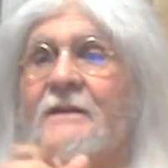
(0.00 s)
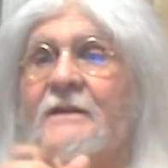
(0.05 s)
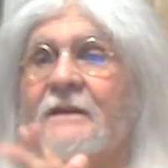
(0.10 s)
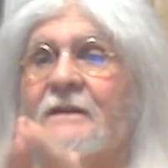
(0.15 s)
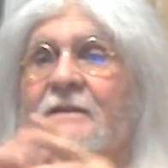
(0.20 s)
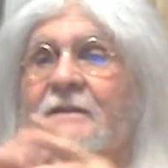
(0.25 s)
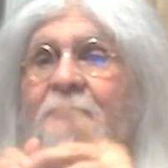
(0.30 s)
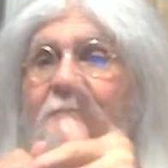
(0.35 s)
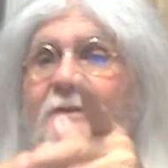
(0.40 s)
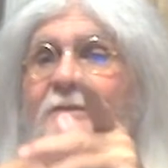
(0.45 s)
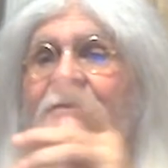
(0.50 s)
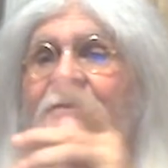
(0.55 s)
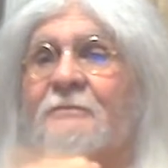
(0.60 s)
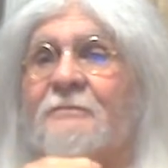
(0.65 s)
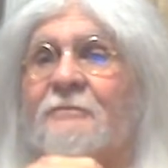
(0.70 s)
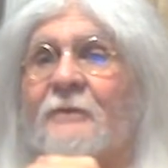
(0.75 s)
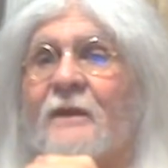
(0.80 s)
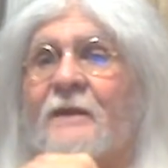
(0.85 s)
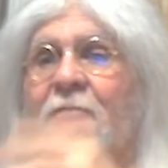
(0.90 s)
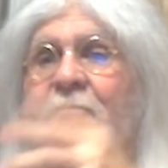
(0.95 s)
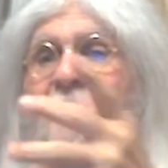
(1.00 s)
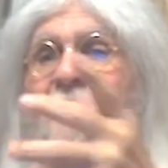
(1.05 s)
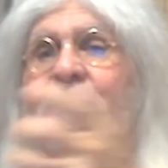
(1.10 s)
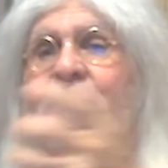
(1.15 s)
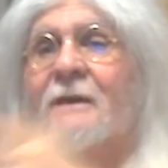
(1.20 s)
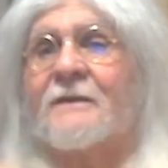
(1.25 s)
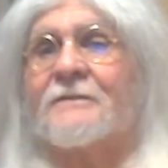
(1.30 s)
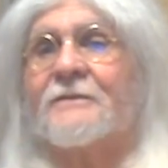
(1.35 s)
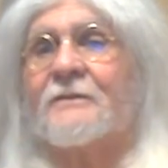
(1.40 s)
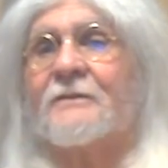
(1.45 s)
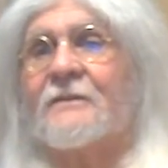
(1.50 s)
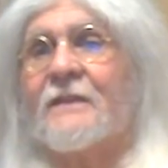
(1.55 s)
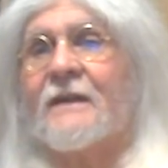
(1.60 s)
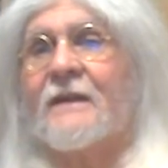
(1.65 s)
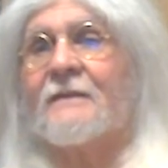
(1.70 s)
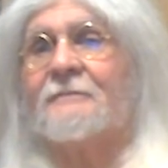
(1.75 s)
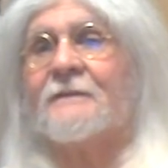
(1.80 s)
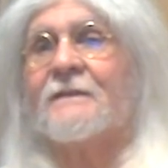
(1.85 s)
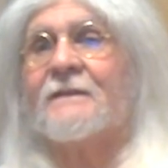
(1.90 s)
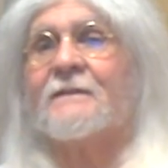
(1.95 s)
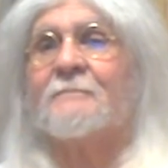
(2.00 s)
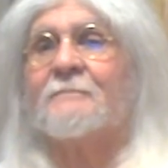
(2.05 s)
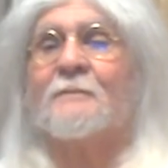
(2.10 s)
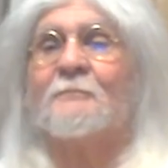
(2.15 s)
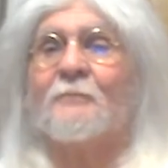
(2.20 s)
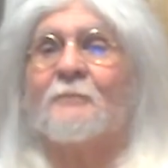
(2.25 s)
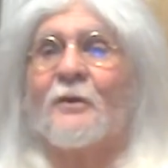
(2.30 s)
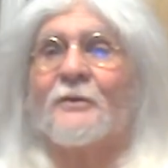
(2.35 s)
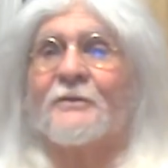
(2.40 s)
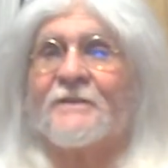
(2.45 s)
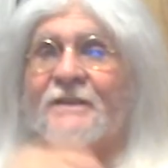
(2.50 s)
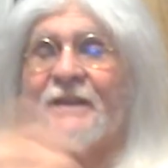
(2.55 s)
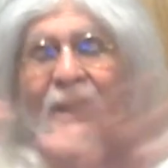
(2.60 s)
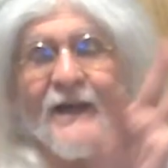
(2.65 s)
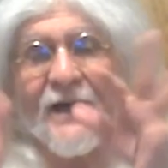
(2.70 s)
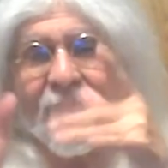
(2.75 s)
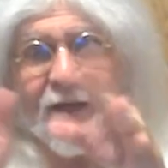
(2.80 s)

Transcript: And Mr. Frank be back there laughing, him and Marky.